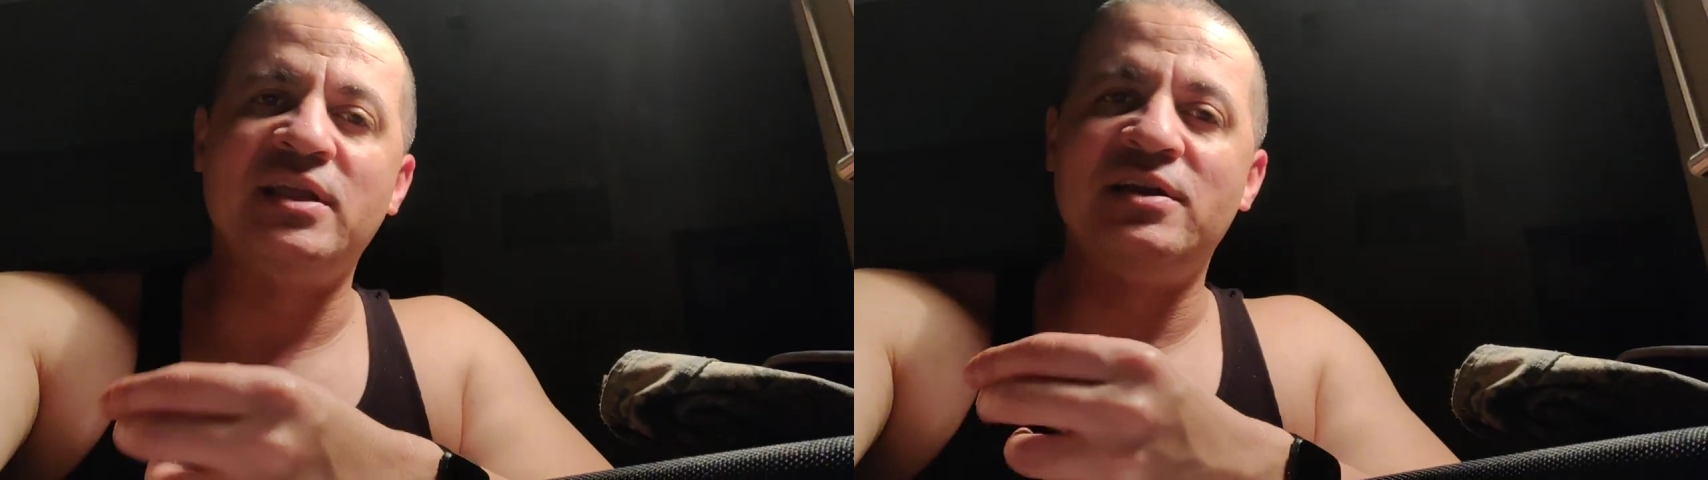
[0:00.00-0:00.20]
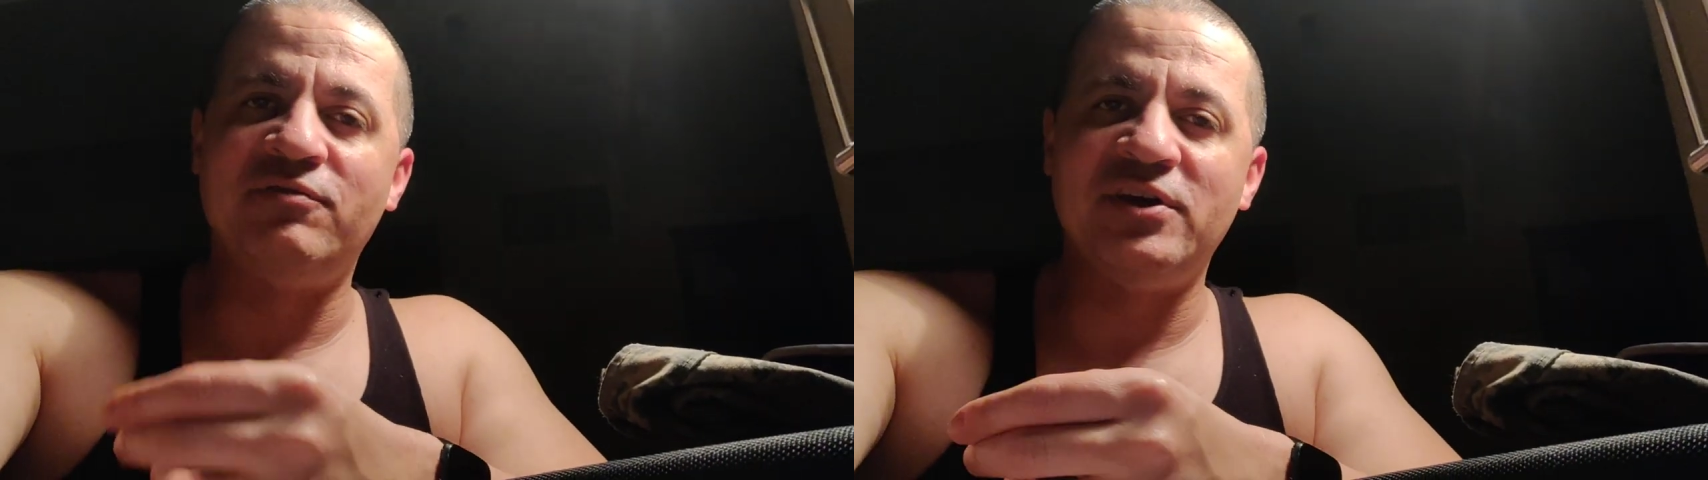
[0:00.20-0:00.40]

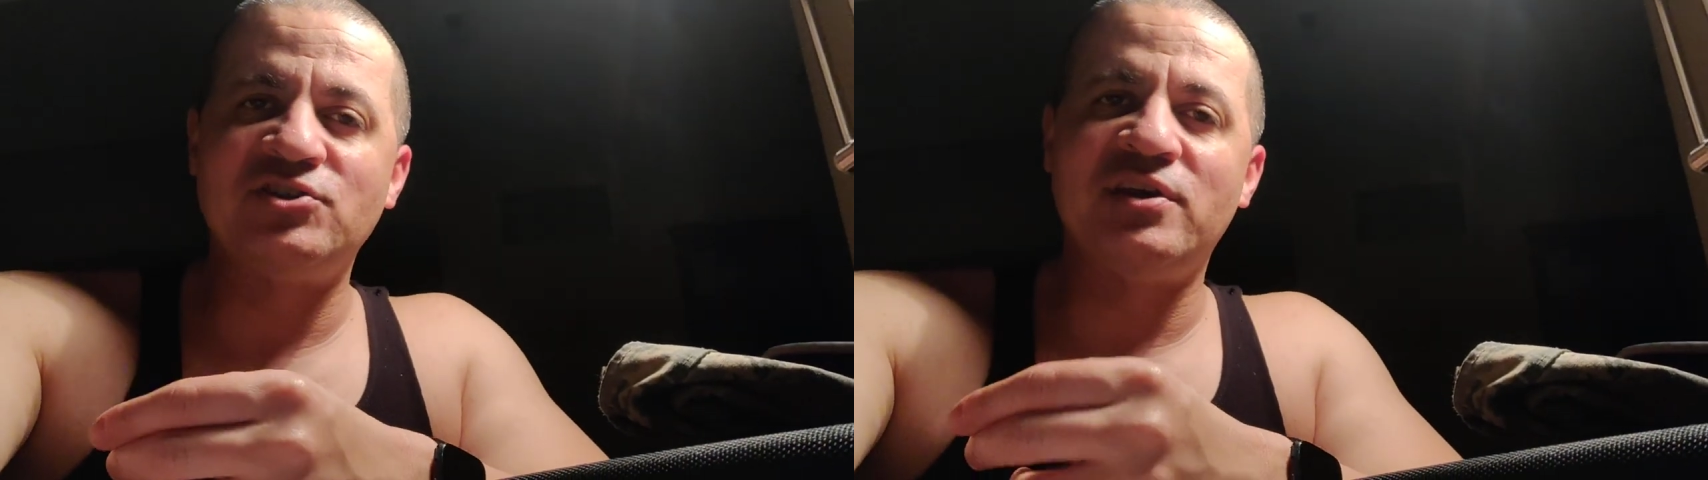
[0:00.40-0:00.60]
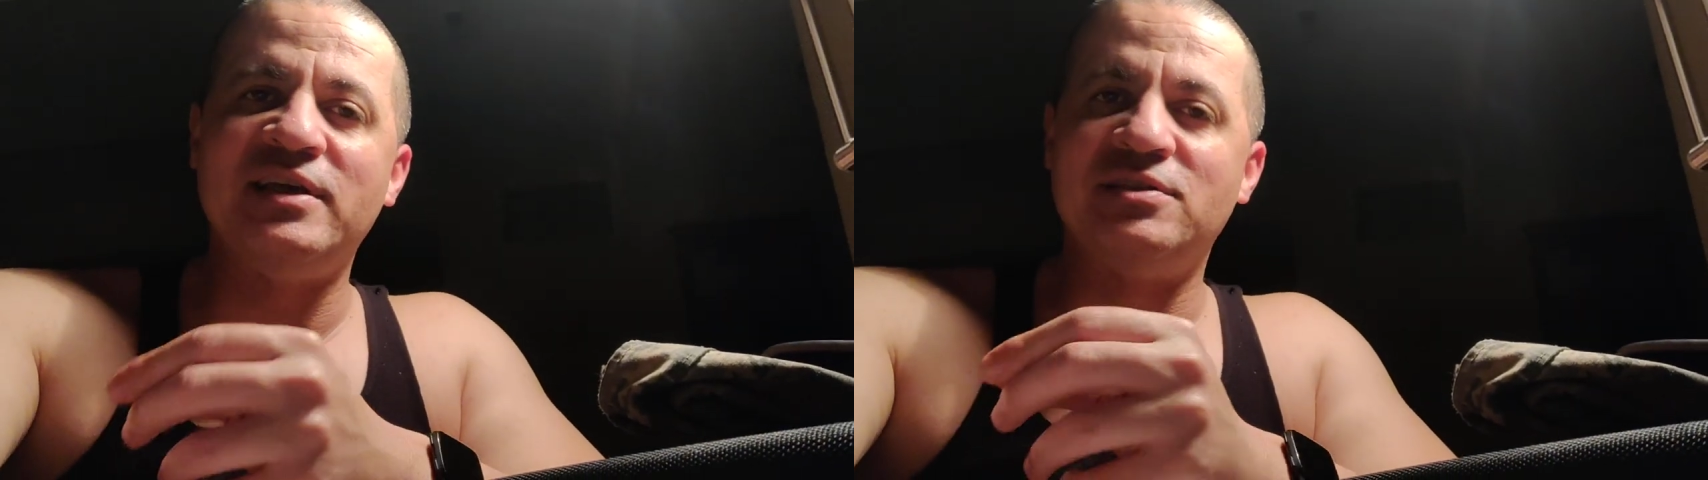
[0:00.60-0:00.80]
the
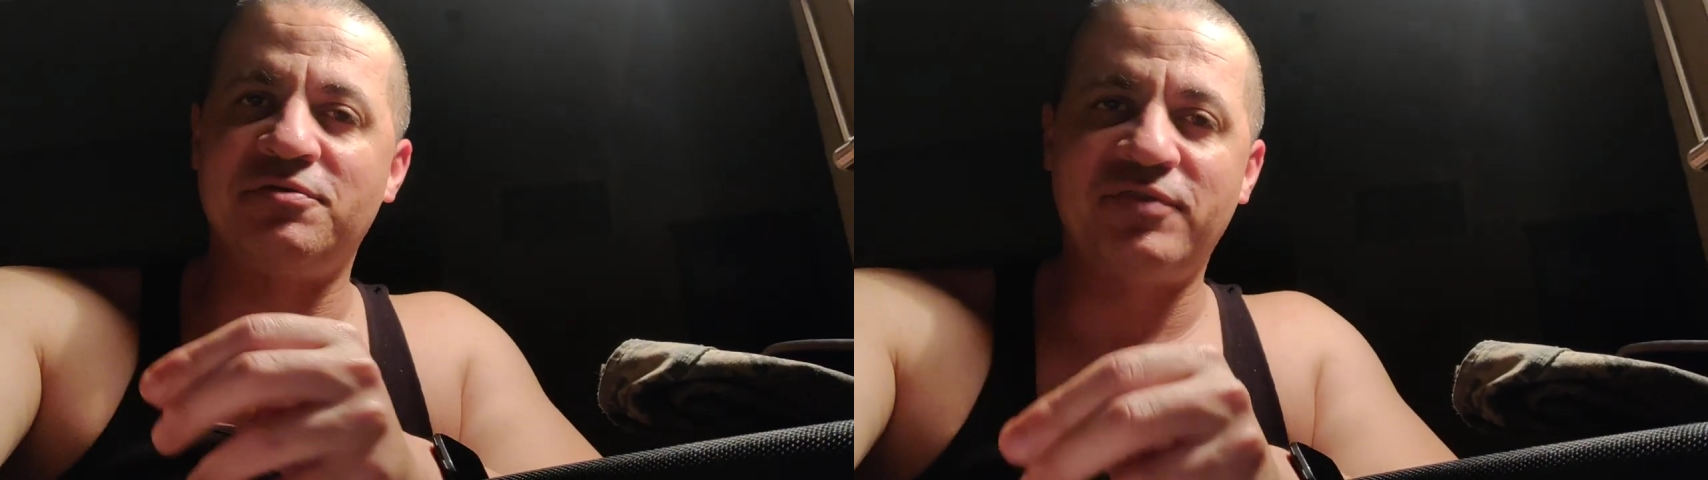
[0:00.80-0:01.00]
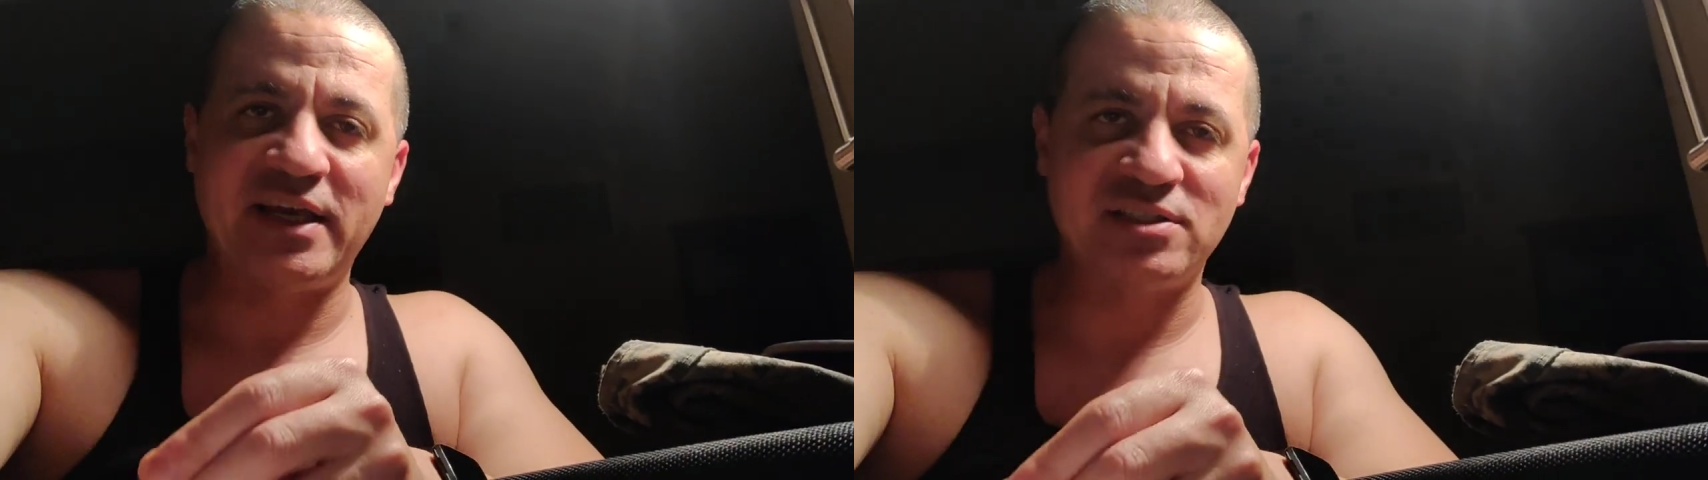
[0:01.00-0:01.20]
division needs a
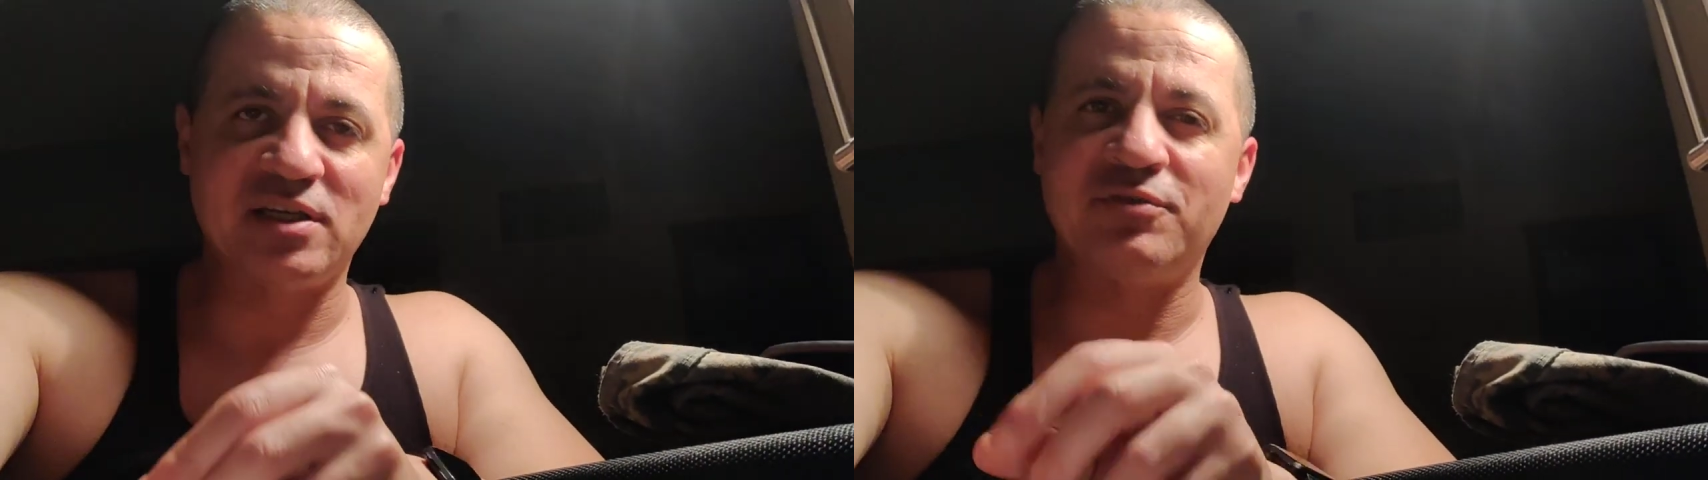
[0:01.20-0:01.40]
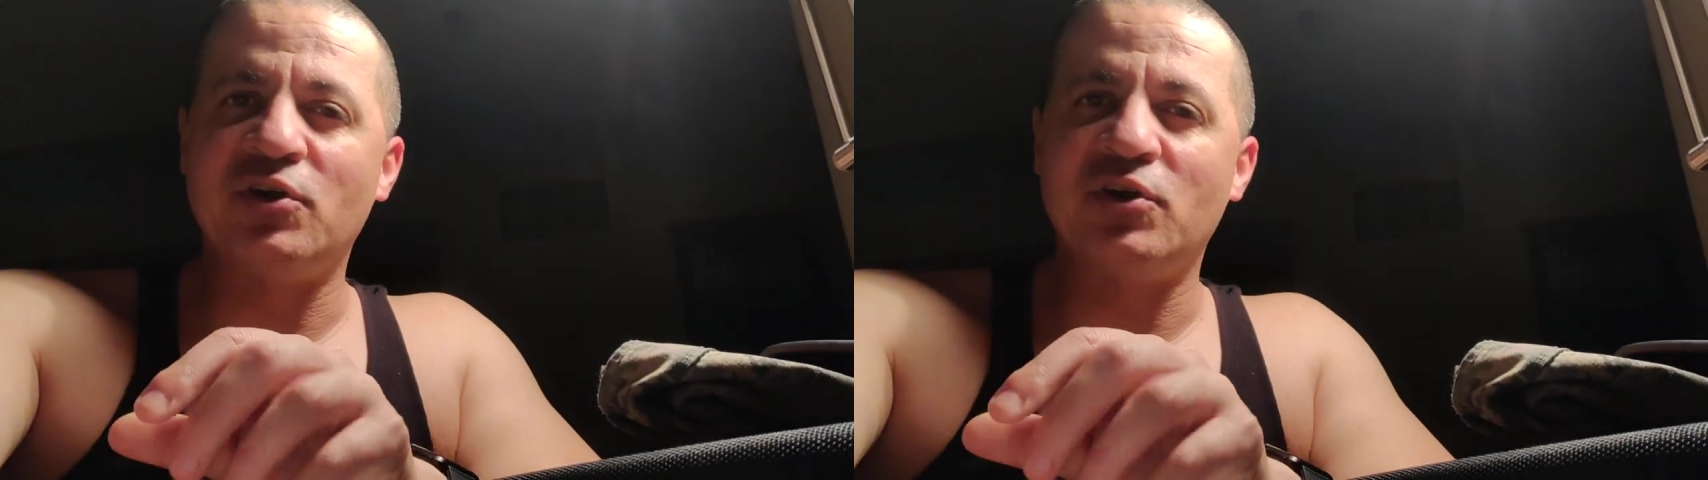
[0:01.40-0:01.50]
facelift.